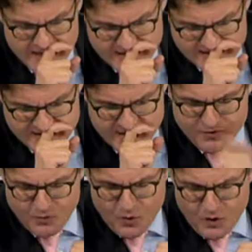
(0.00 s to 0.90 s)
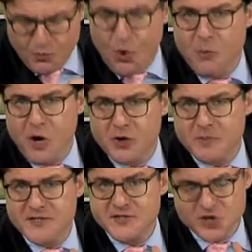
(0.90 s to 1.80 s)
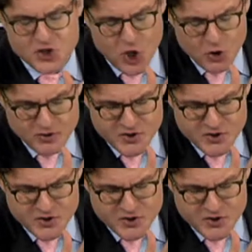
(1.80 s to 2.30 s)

Stephen, warm welcome into the show.